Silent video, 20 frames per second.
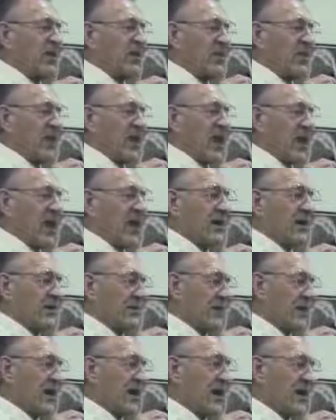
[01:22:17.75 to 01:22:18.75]
We are
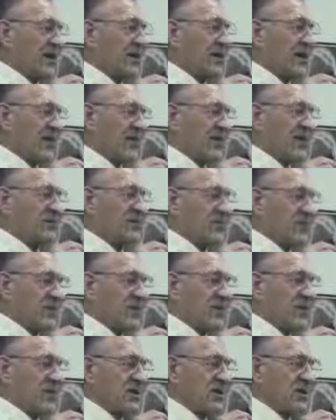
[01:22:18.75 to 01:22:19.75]
a part of this
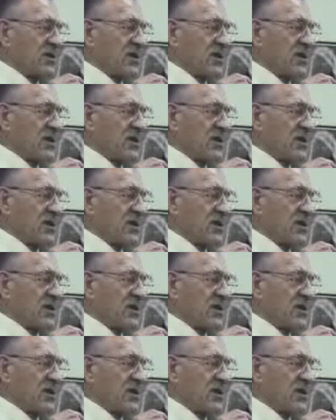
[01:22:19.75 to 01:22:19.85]
word.